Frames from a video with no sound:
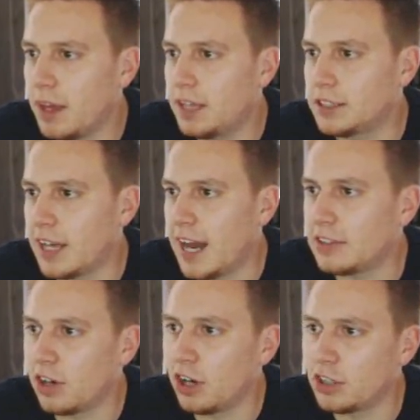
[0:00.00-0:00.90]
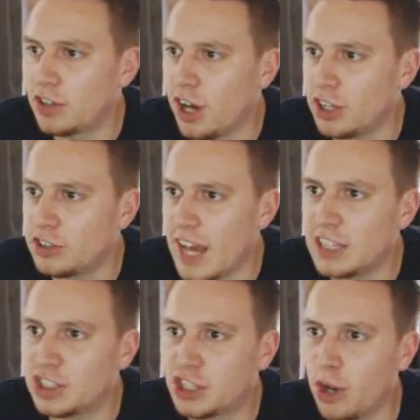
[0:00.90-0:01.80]
Into Hazard. Turns
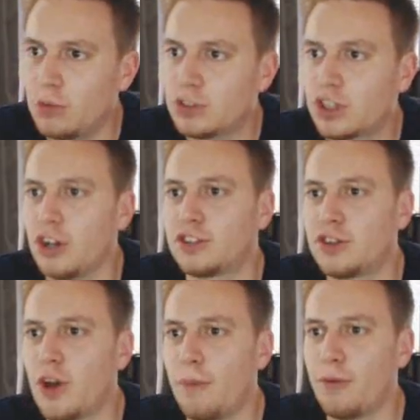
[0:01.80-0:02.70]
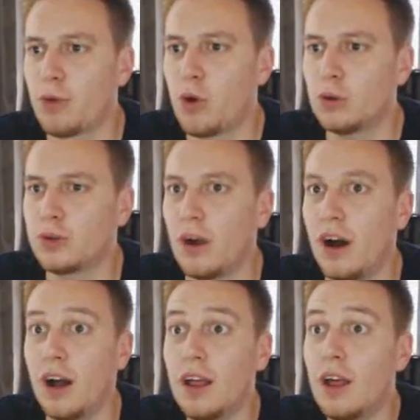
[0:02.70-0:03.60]
and shoots. Good stop from
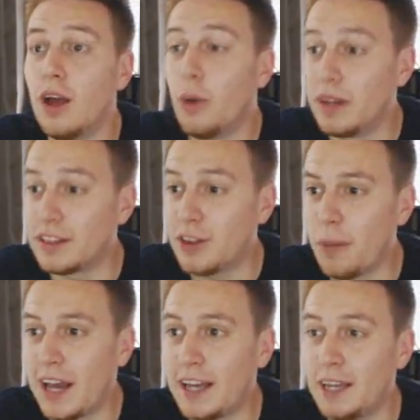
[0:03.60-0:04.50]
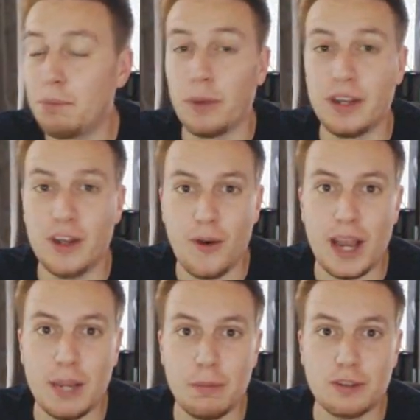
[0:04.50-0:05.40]
Courtois. We're dominating, but we're not
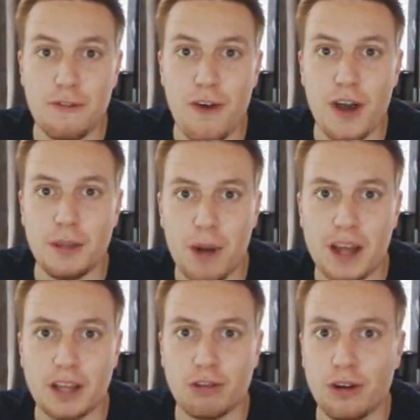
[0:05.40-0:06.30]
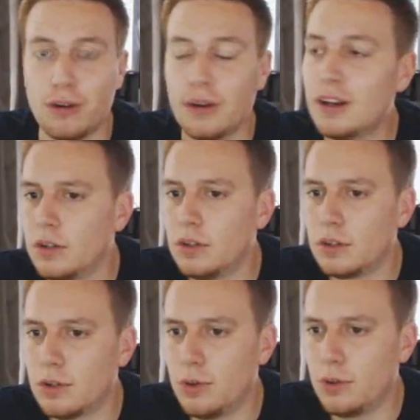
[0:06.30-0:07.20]
able to find the breakthrough.
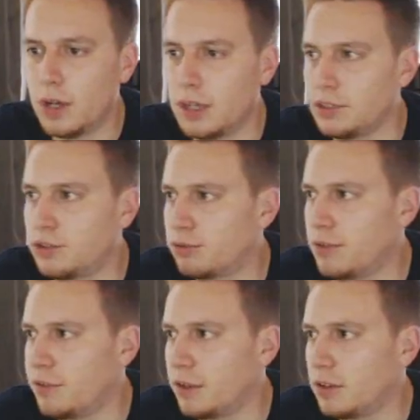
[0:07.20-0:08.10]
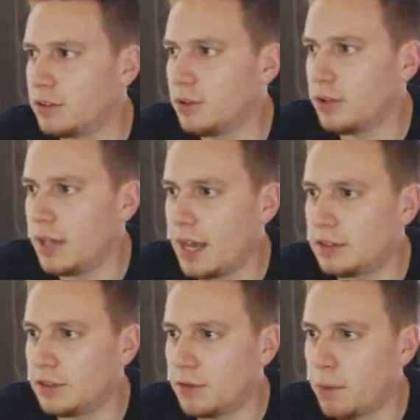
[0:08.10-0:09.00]
Corner is driven to the
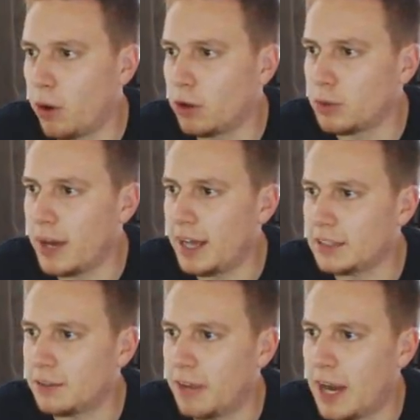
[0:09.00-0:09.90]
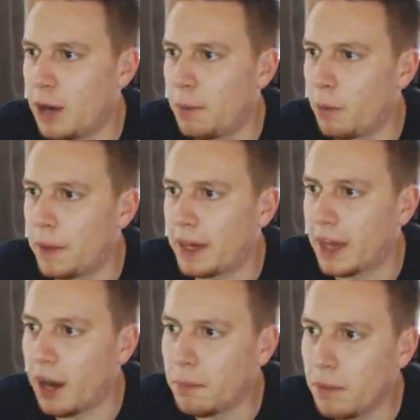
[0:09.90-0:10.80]
edge of the box where Hector Villalba will pick
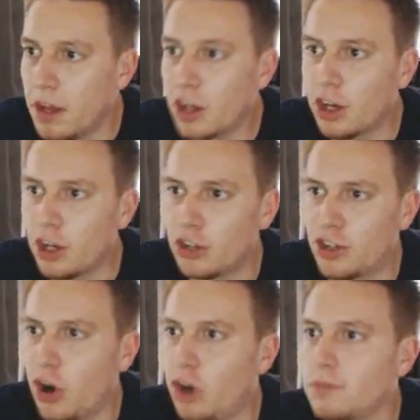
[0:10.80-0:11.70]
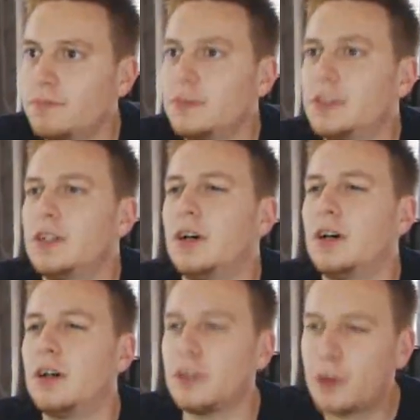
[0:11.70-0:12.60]
it up. Good shot.
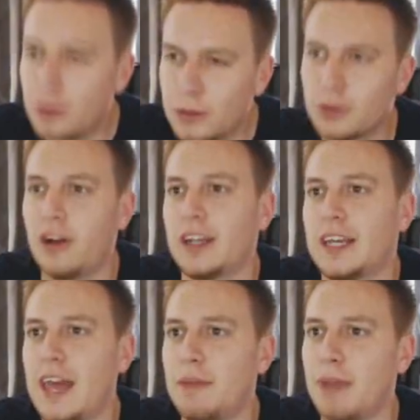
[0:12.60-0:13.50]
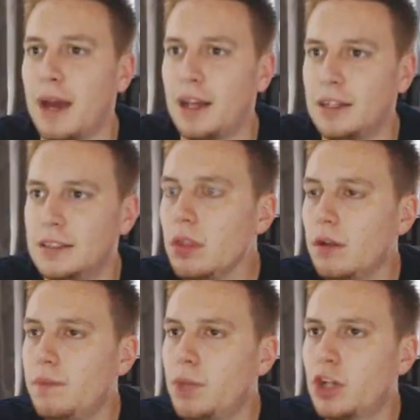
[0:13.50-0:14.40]
Oh, Courtois again, man.
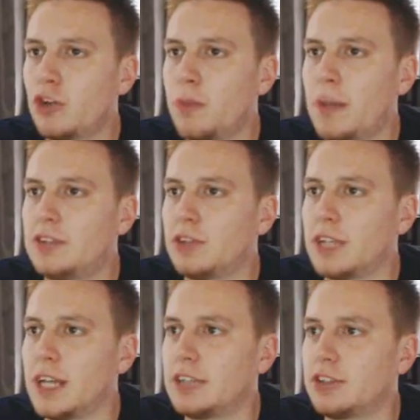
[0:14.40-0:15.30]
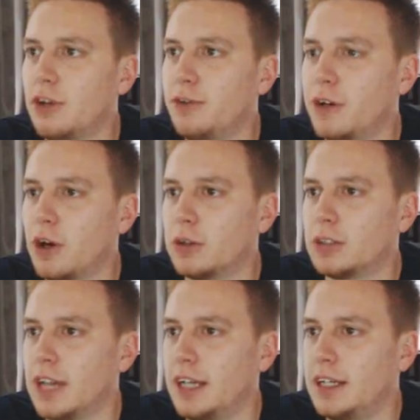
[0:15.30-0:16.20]
Look at the space on the edge, though, for
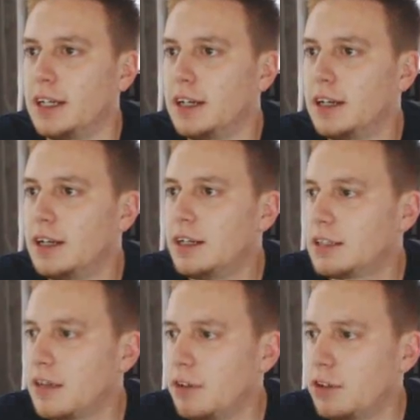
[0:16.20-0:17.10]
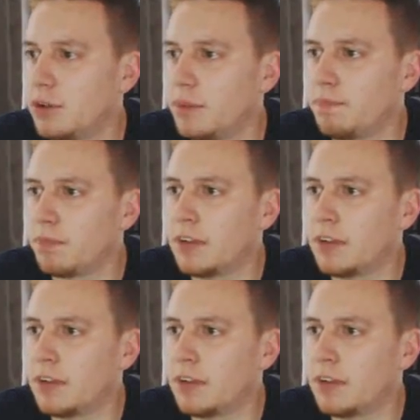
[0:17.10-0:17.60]
Conte. Let's give it to him.